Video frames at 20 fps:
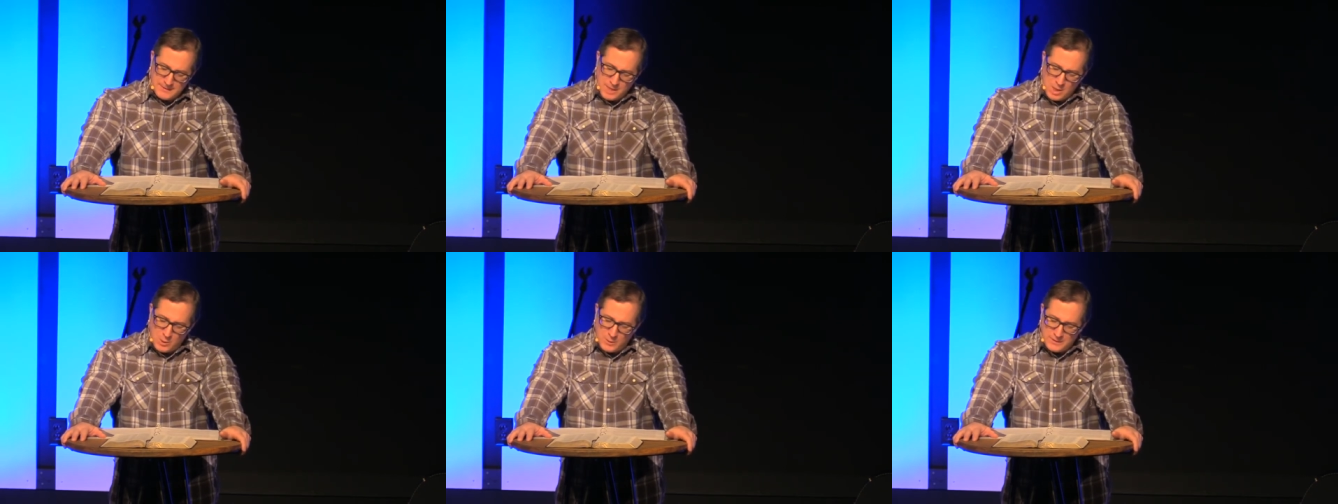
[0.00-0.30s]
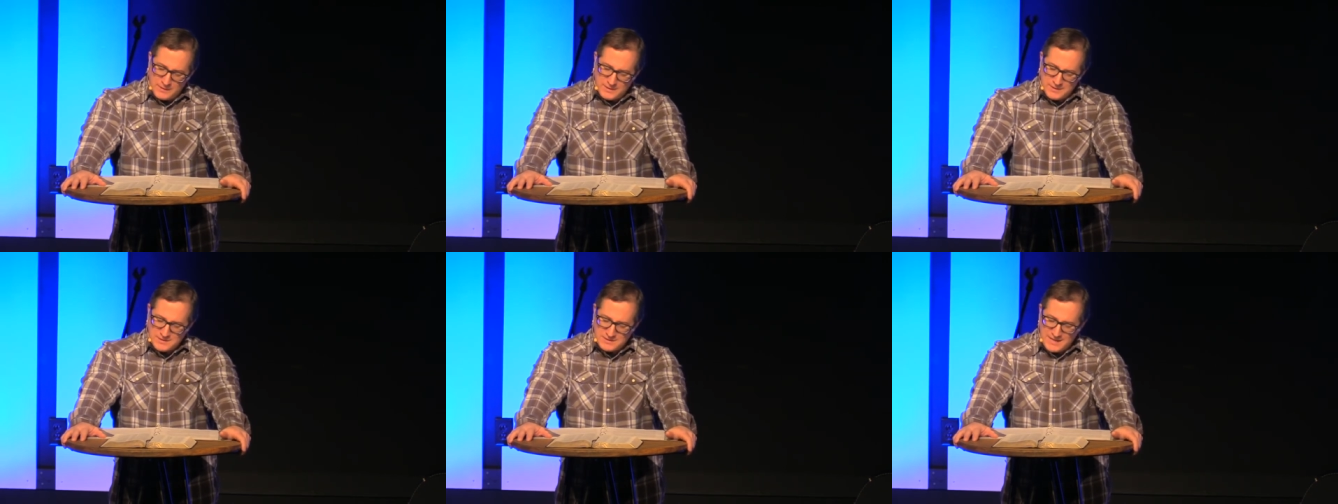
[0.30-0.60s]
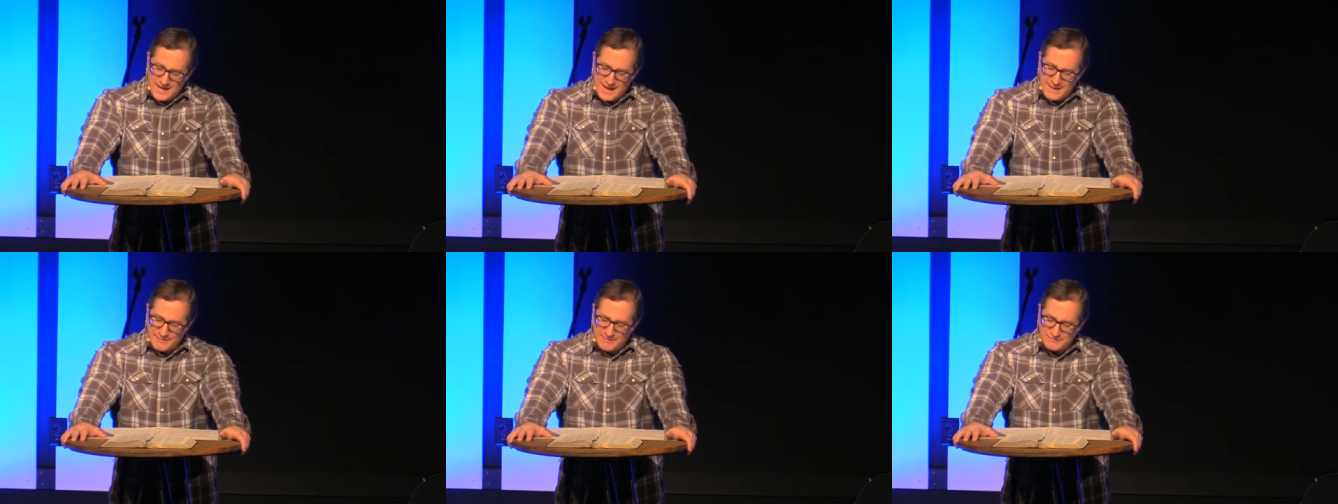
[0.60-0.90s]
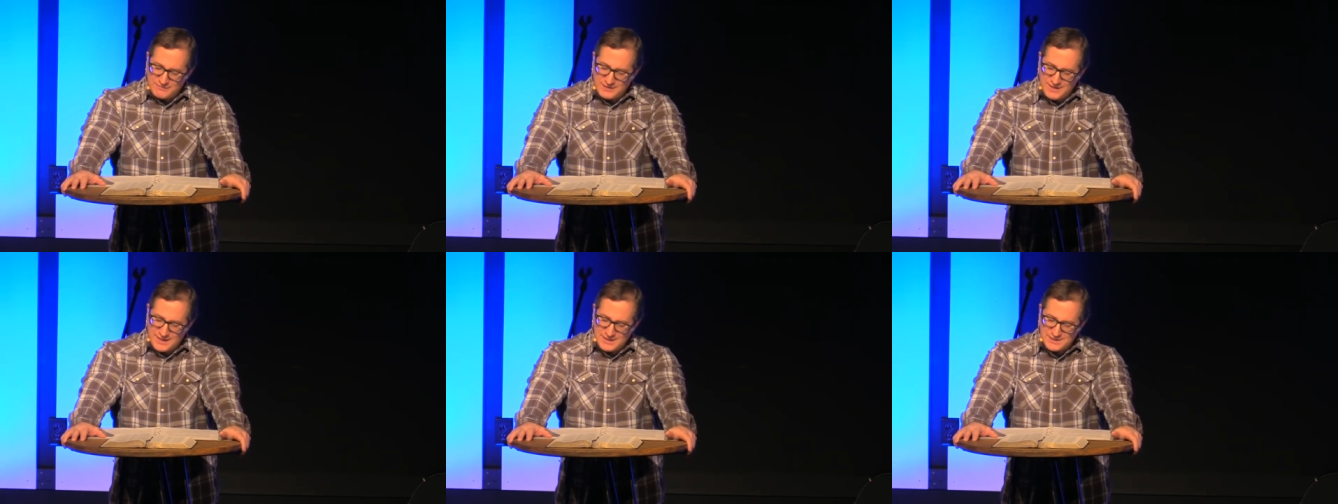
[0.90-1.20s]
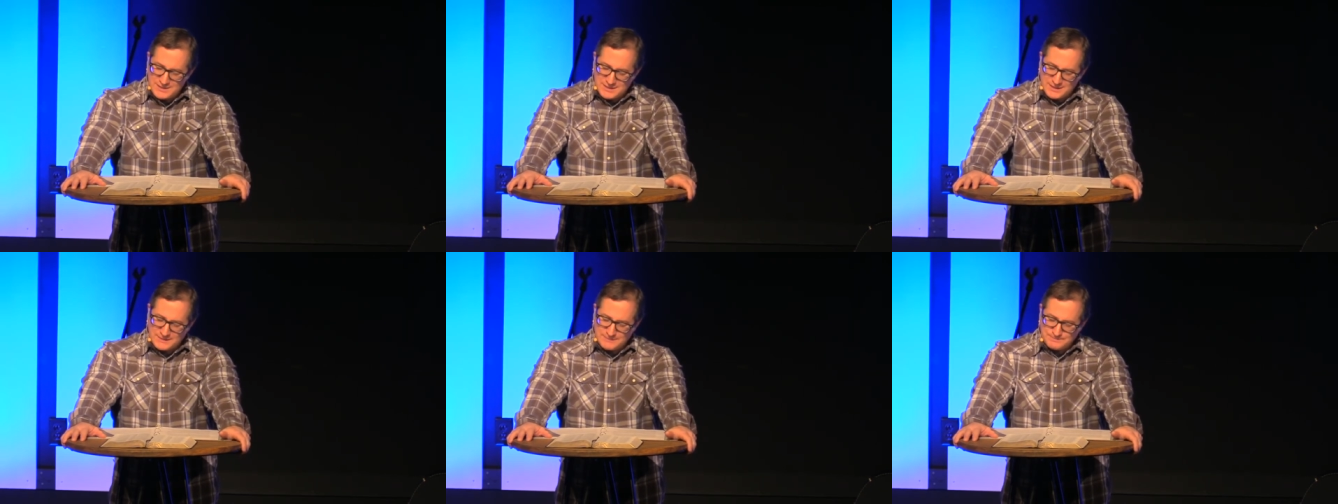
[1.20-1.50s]
You know, in this time of
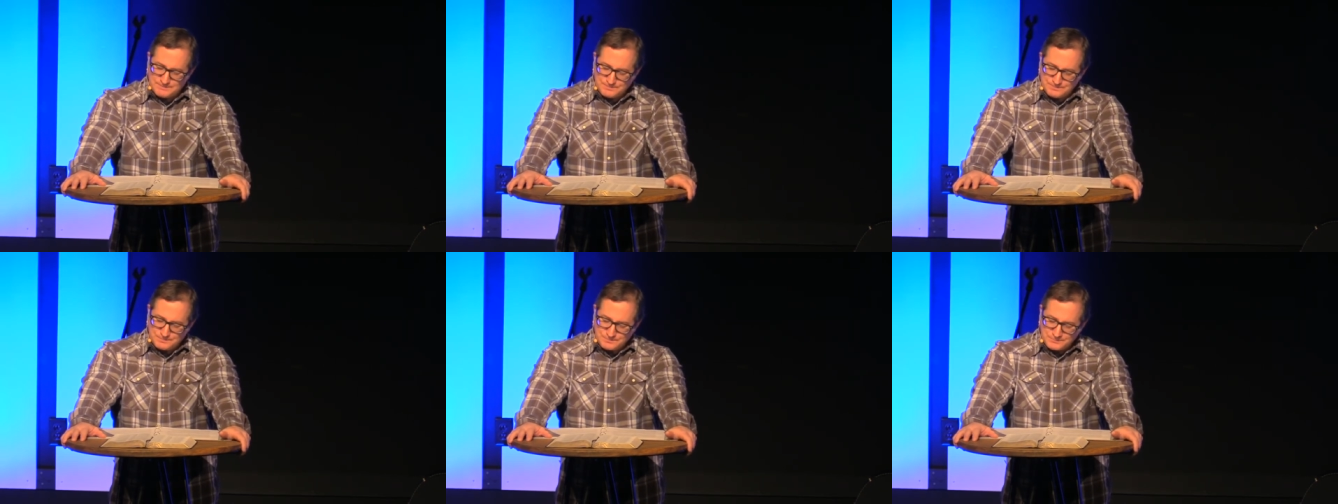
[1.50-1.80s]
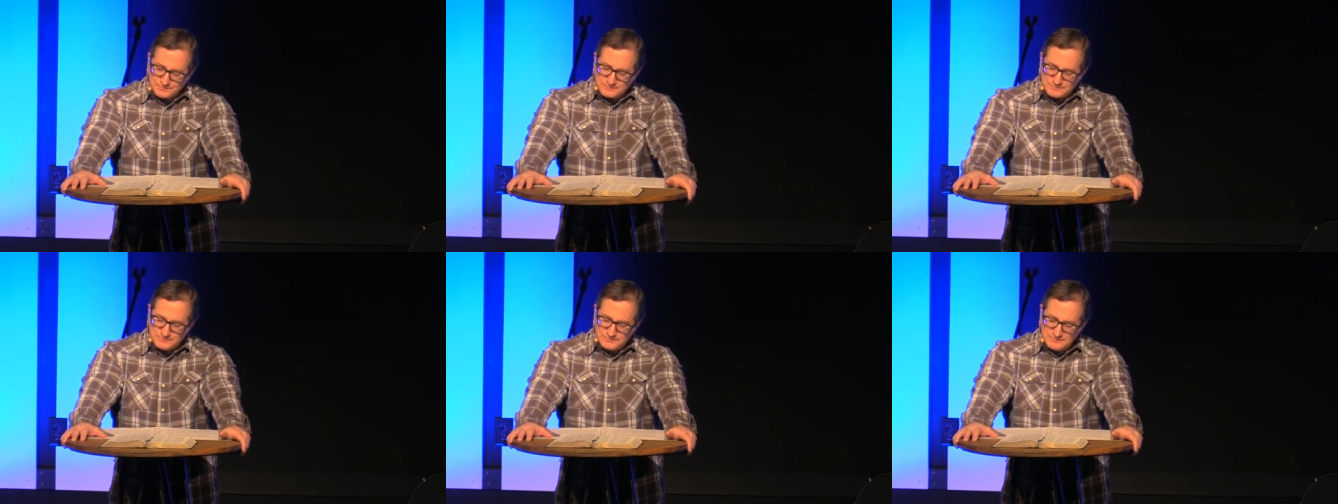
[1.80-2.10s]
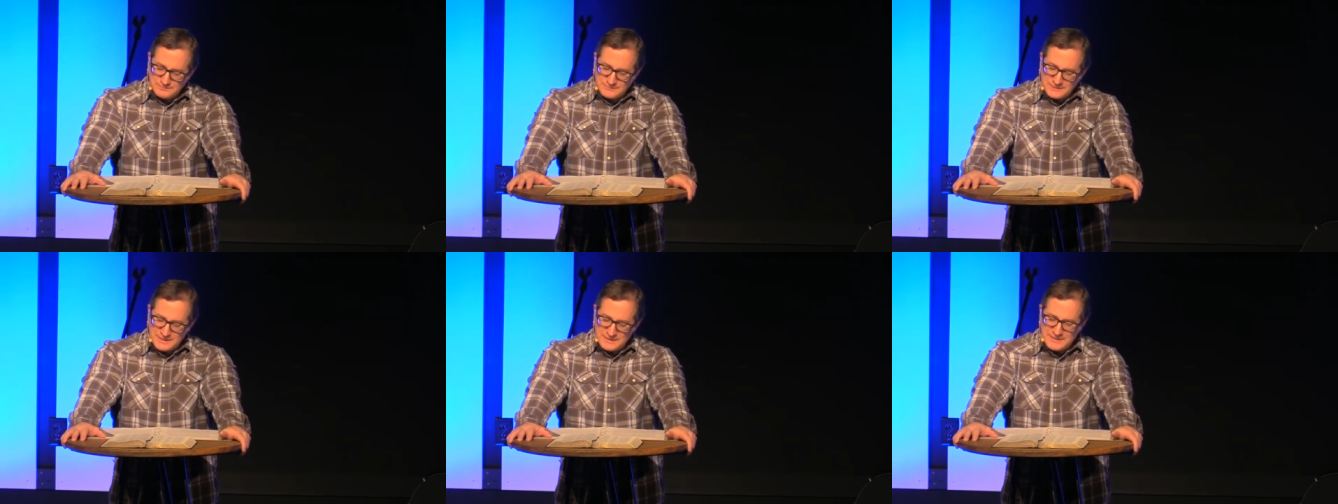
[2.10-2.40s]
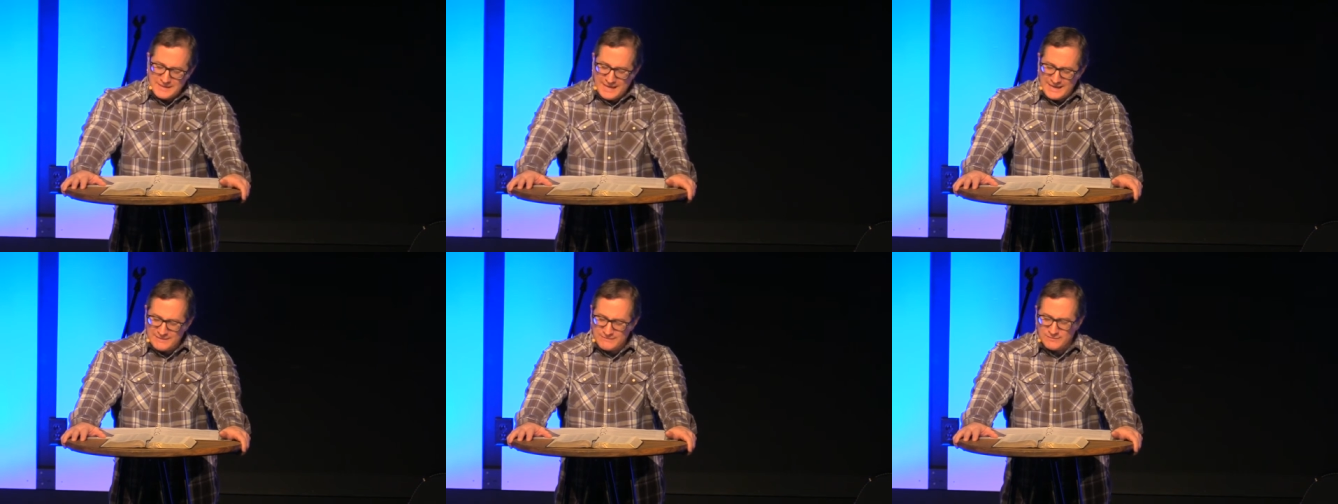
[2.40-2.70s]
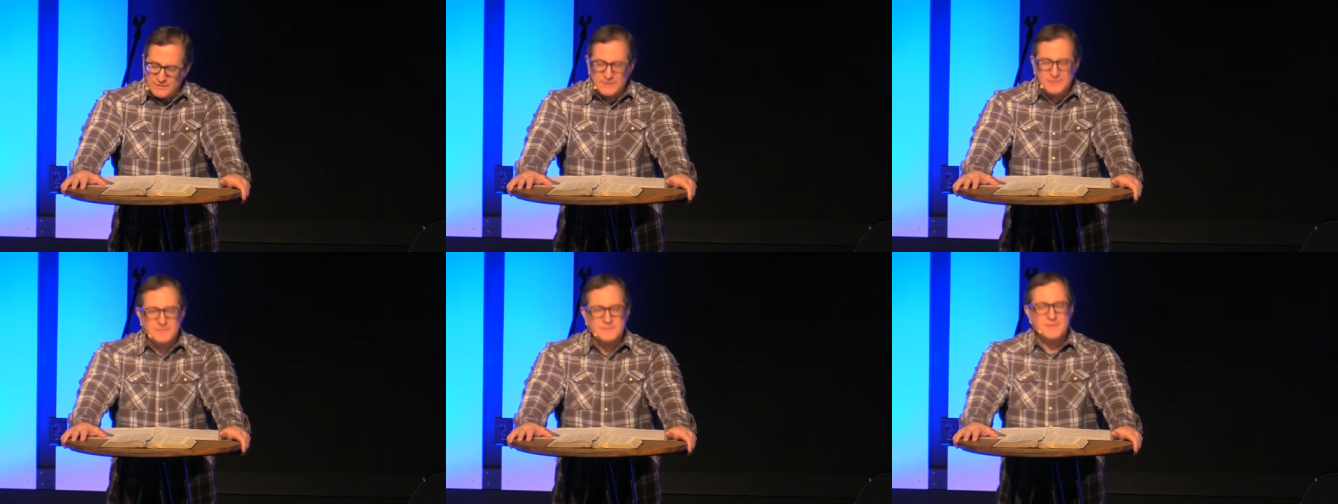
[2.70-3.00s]
testing,
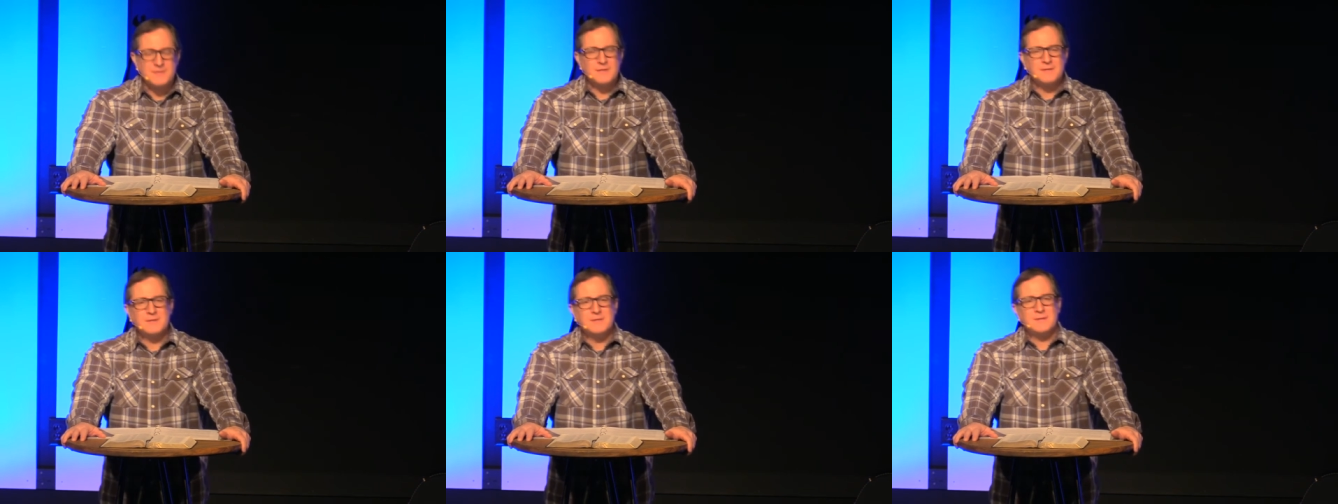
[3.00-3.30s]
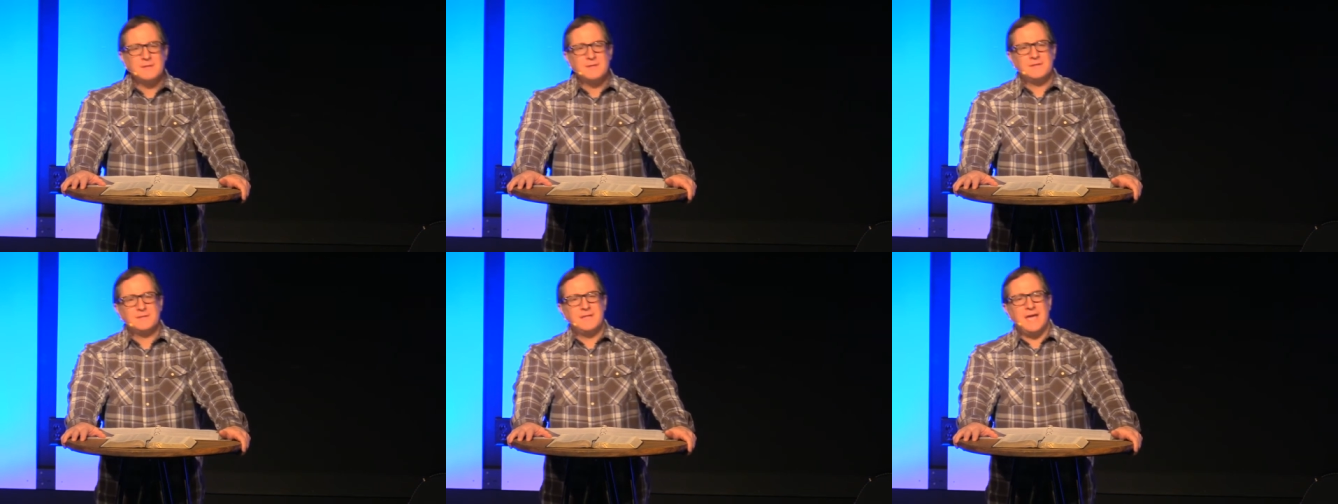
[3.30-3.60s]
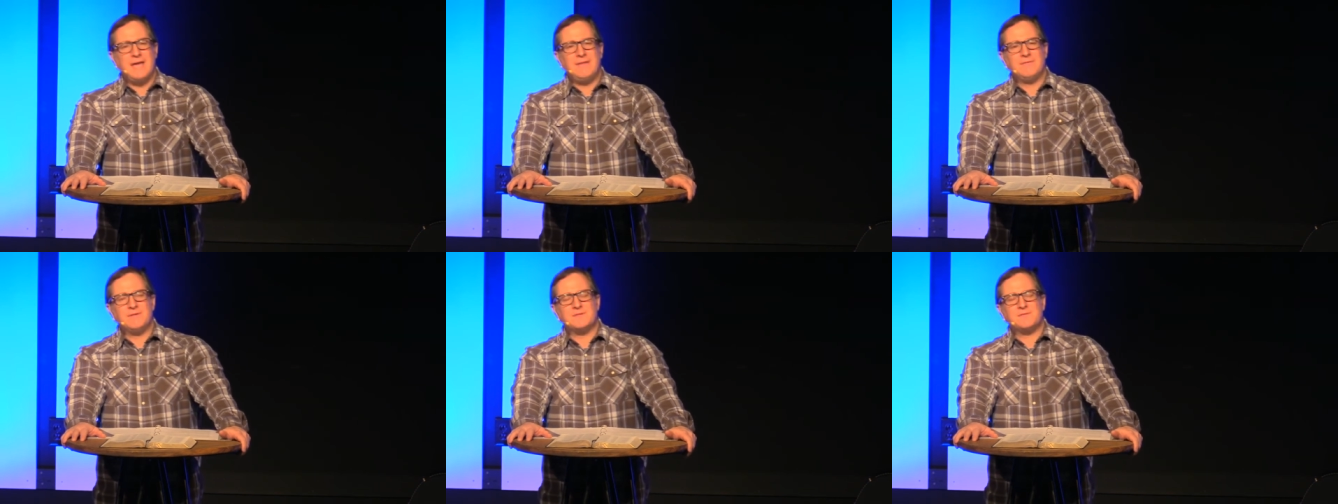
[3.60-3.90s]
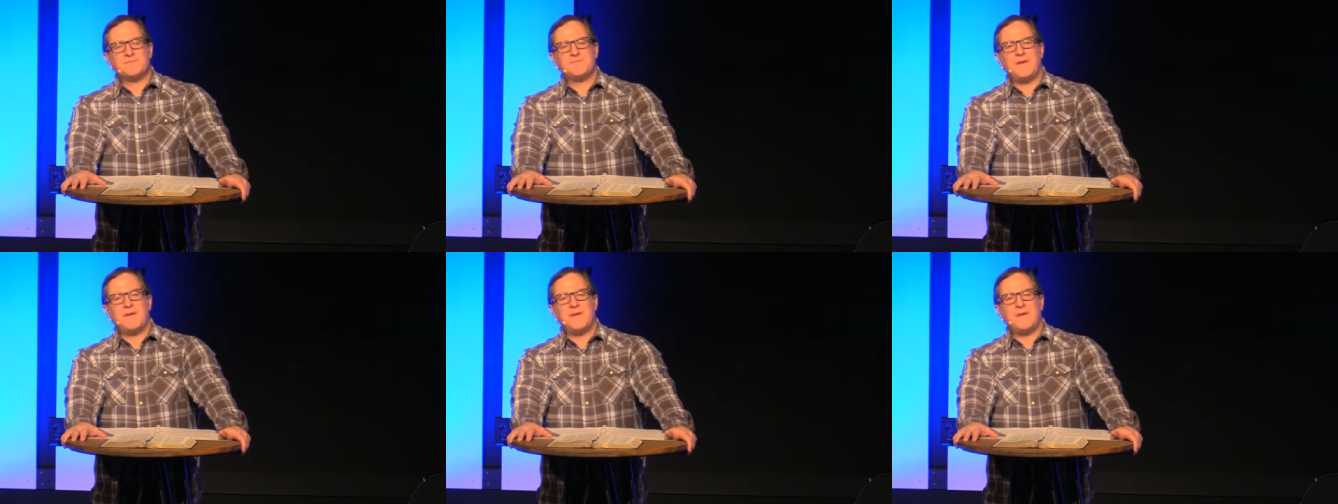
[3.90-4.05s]
David's